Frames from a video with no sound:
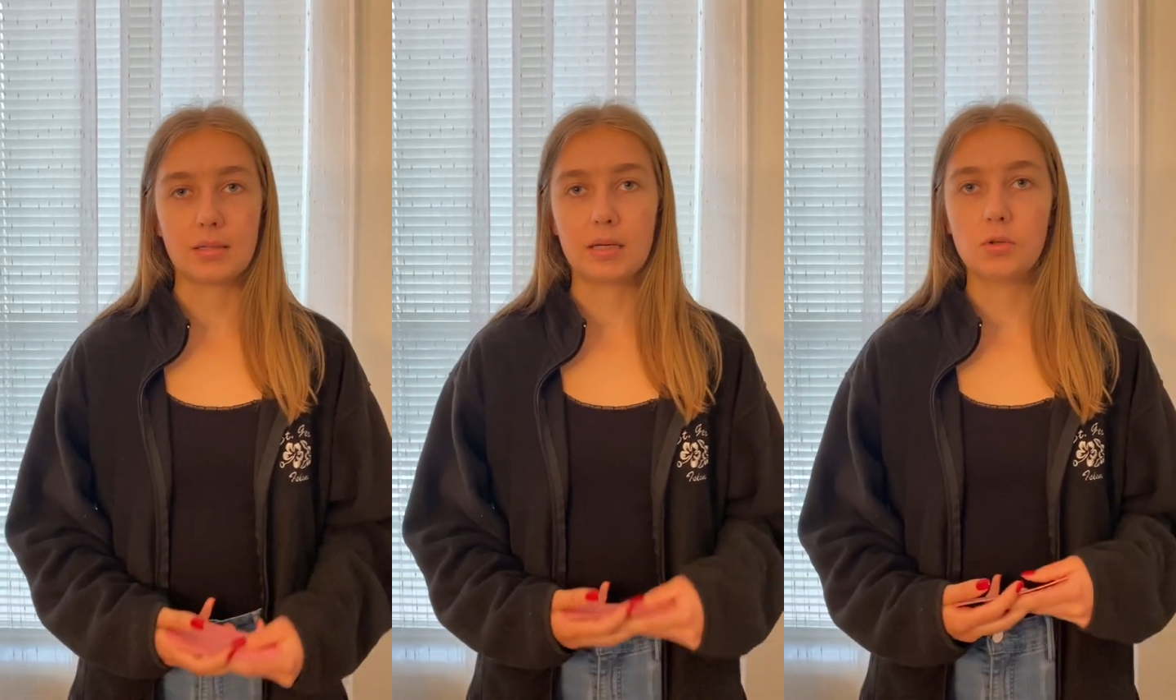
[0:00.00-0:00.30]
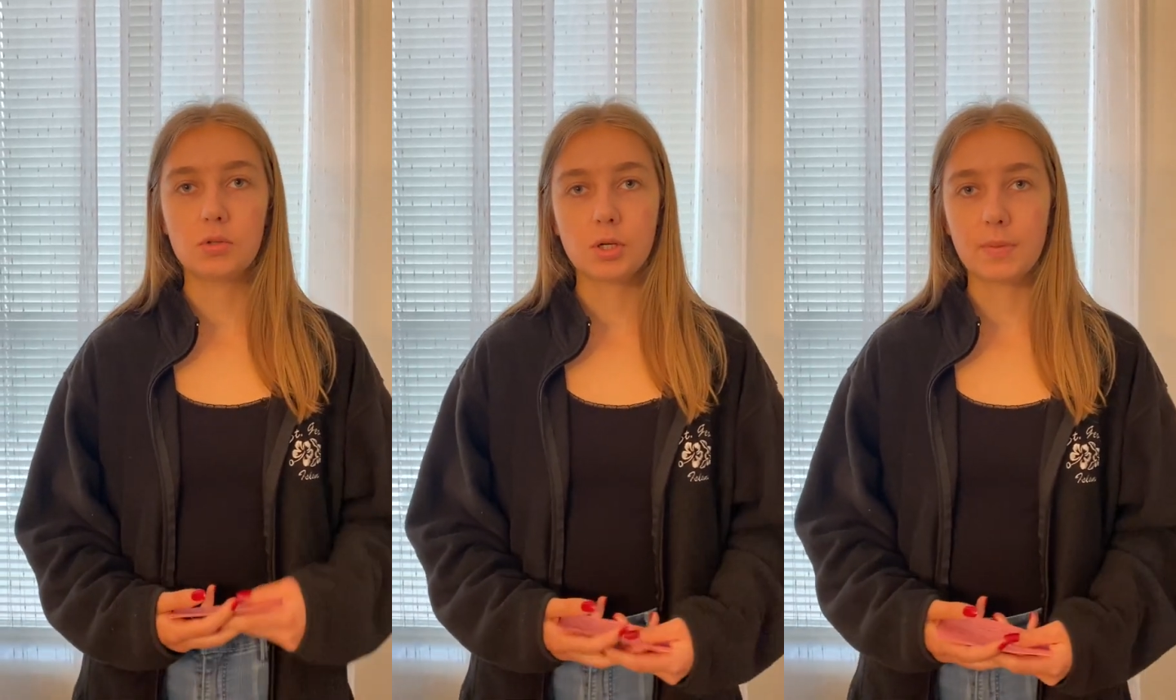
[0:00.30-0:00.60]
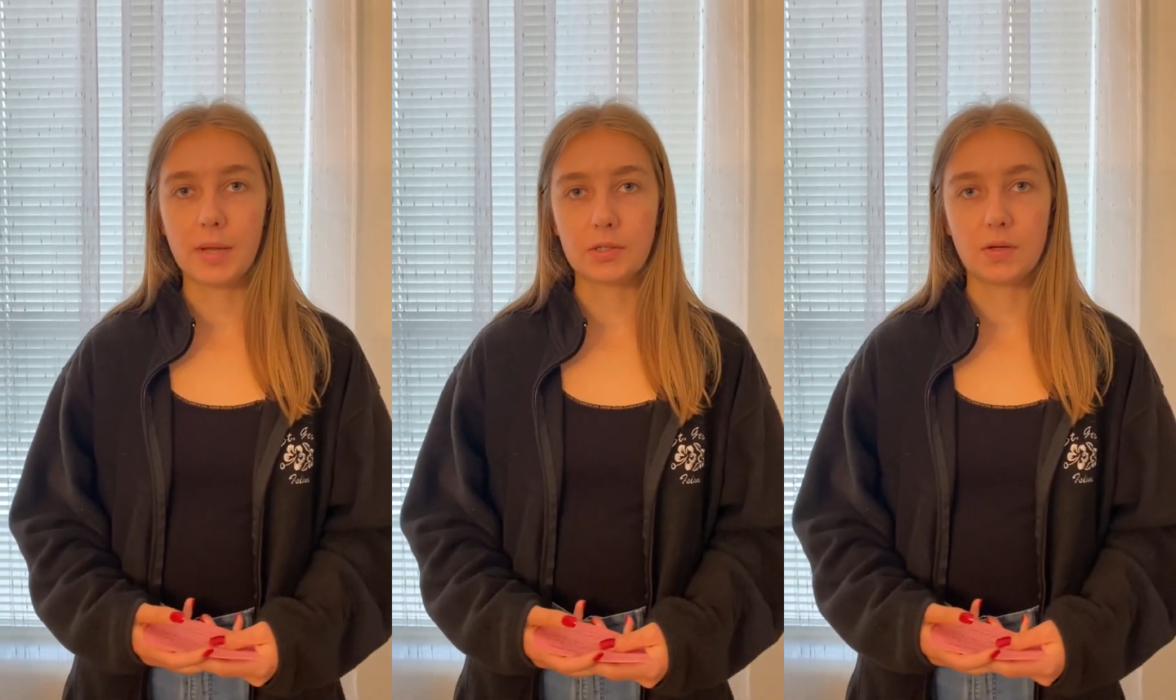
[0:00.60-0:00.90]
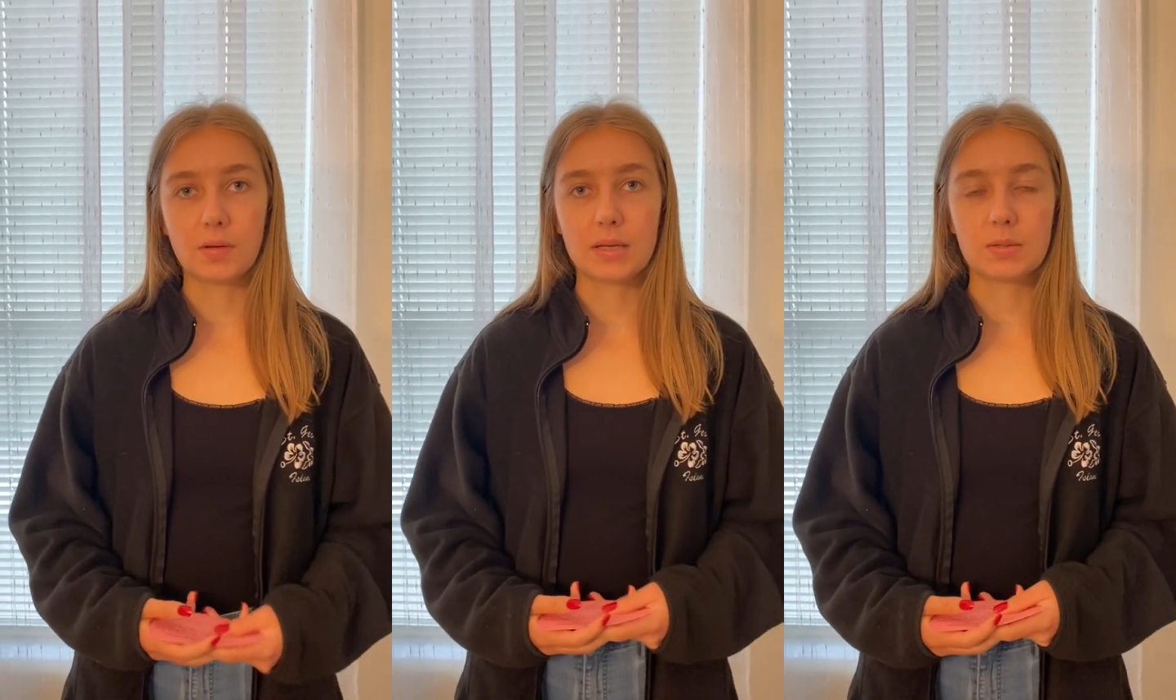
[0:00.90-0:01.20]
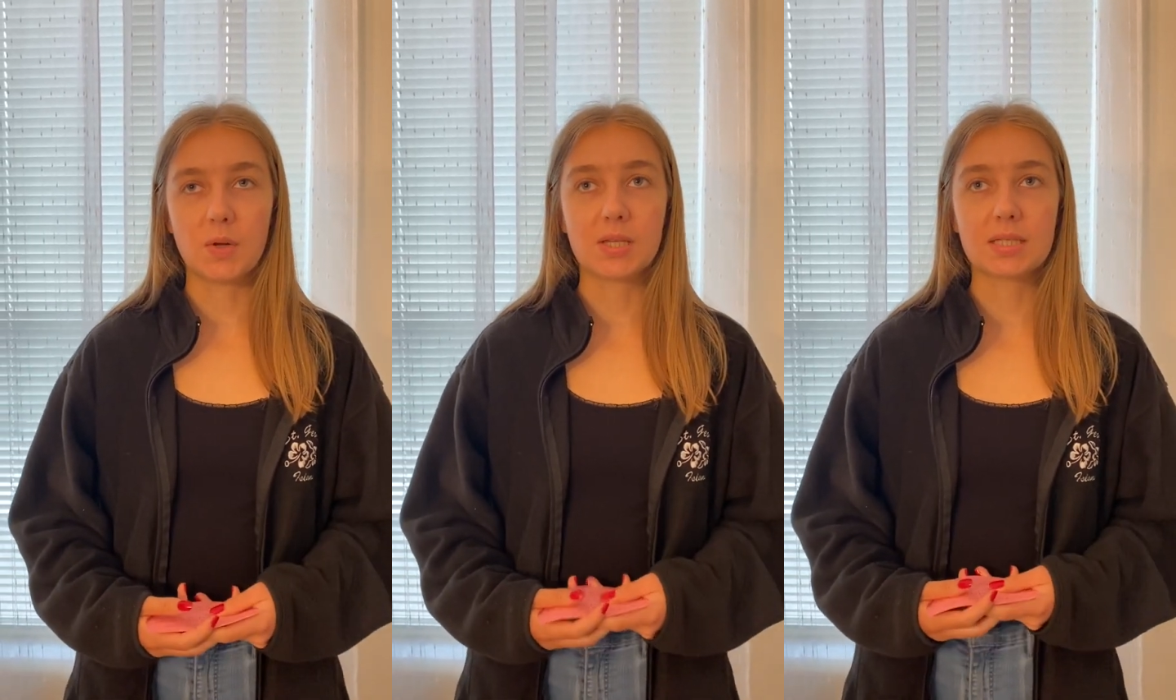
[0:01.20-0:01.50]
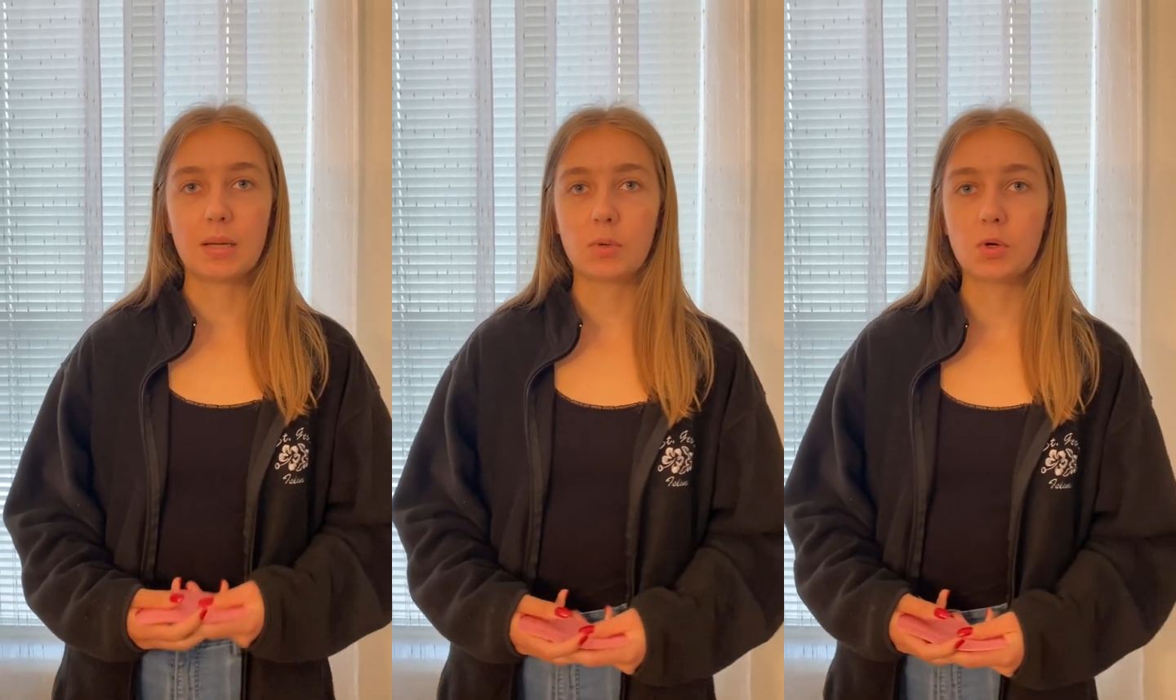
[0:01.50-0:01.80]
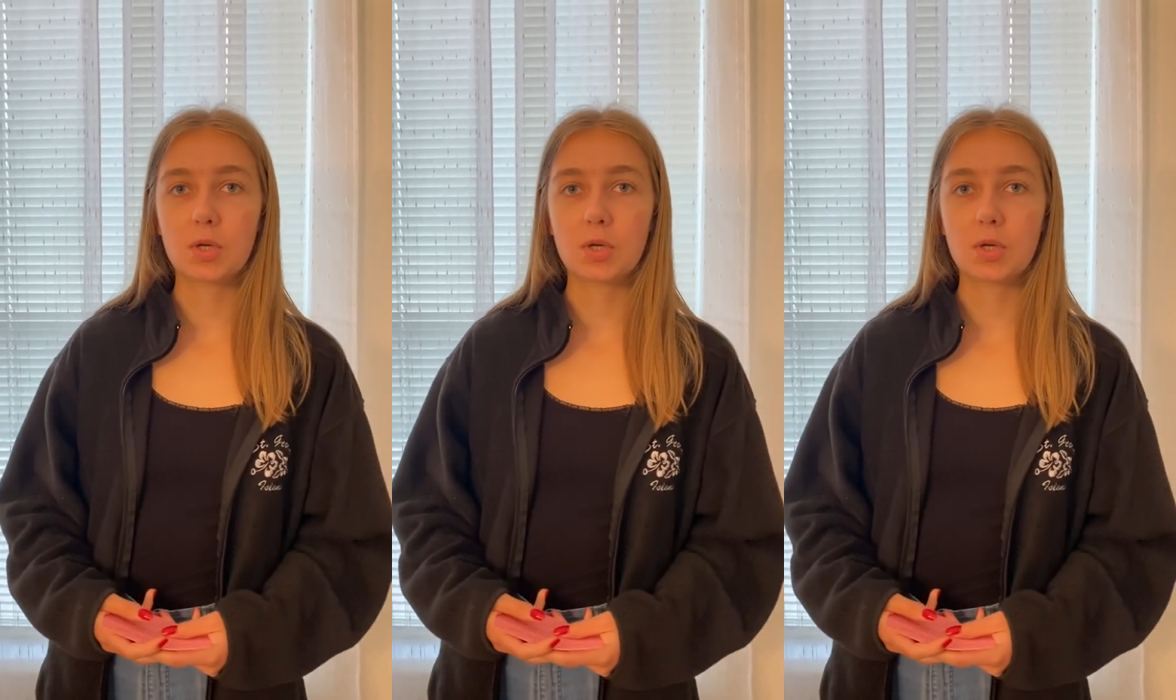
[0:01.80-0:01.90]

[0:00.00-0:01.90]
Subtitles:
a nuclear meltdown as well as chemical